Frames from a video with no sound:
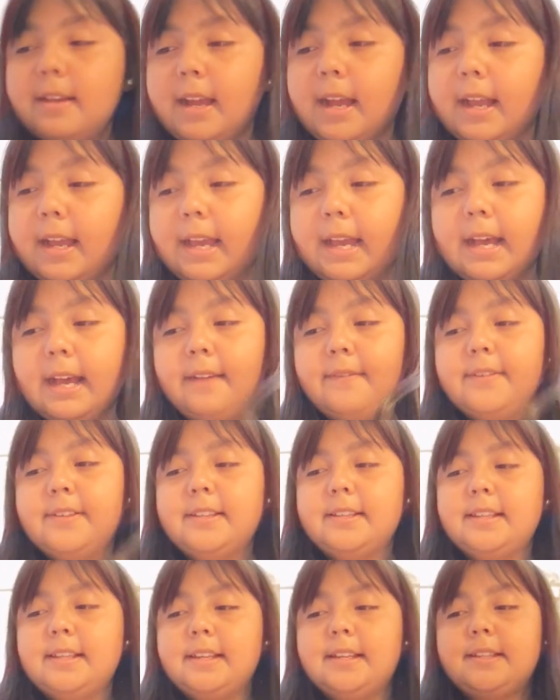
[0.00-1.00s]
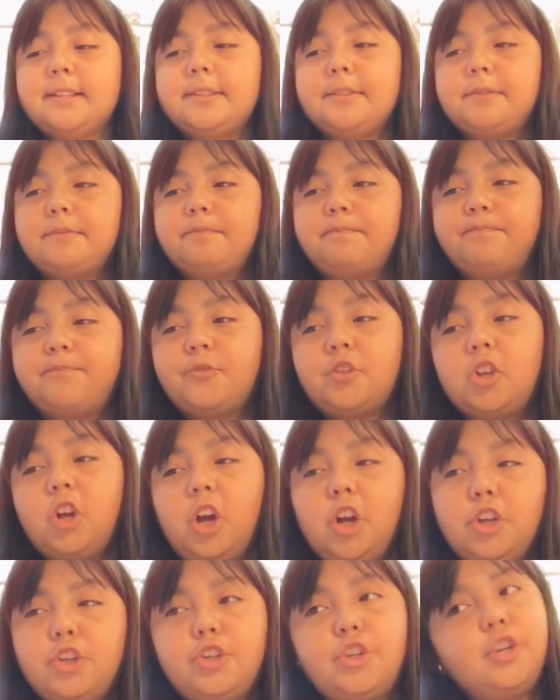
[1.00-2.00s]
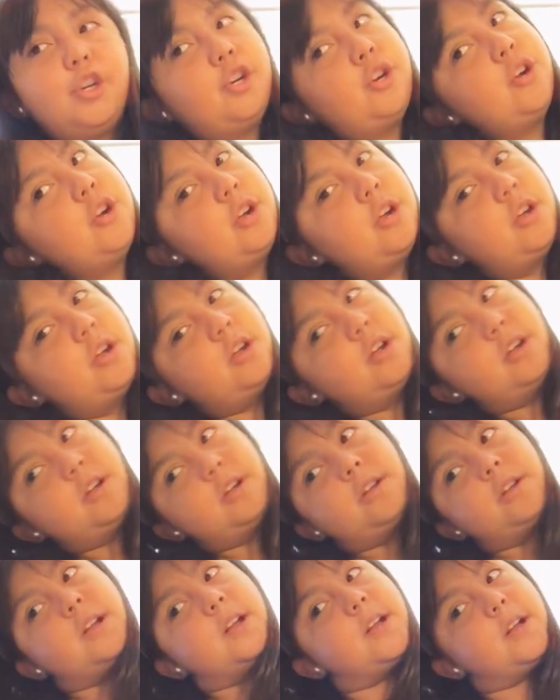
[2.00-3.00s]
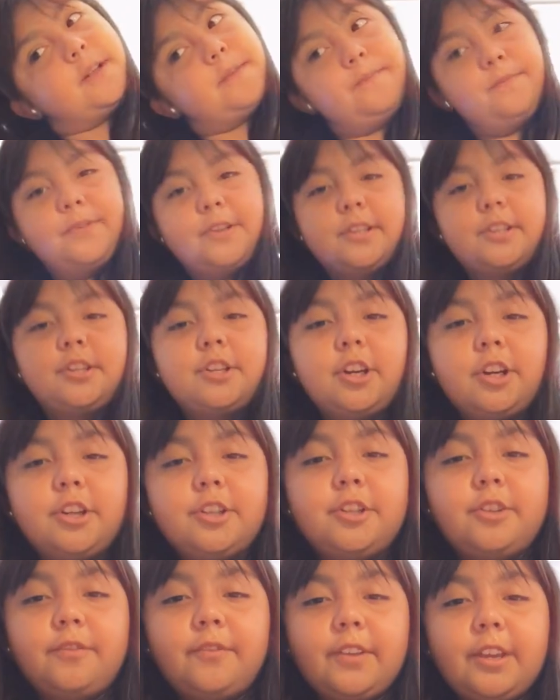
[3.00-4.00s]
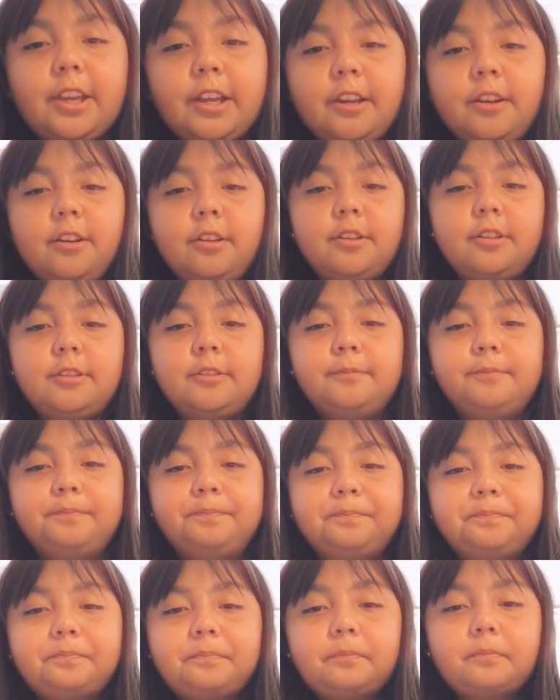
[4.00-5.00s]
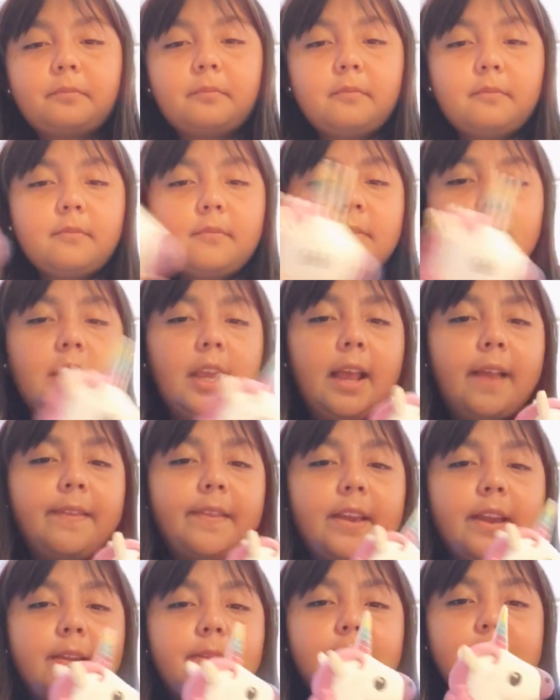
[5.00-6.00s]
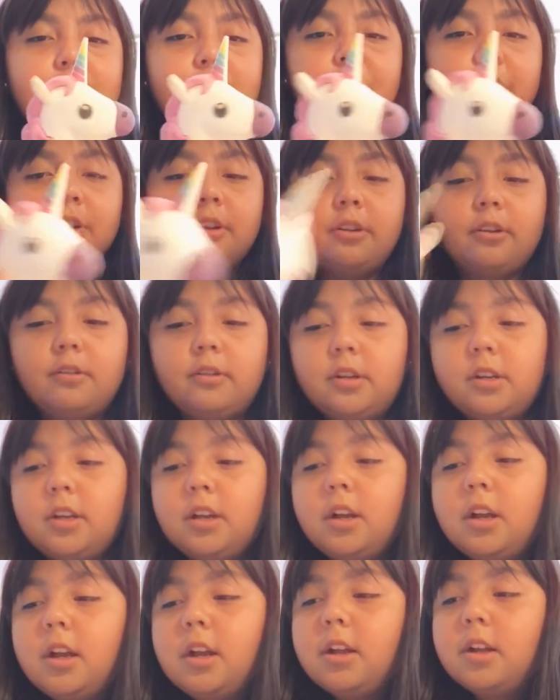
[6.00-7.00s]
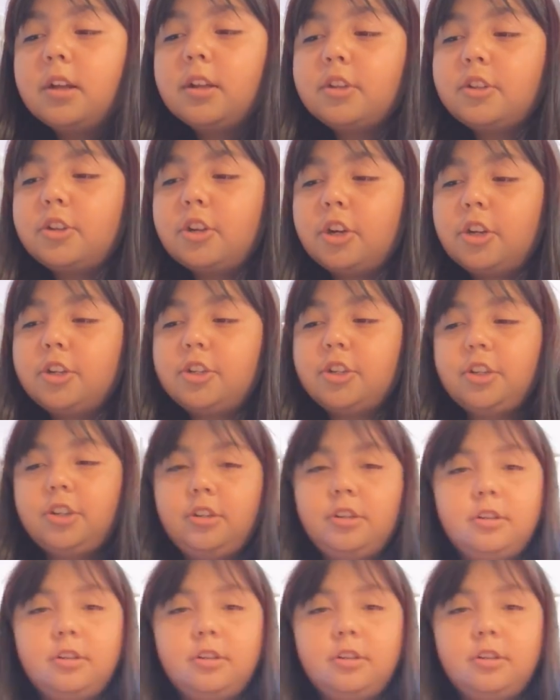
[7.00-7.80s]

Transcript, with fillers: I have is this charger, um, this charger over here. And then this unicorn charger.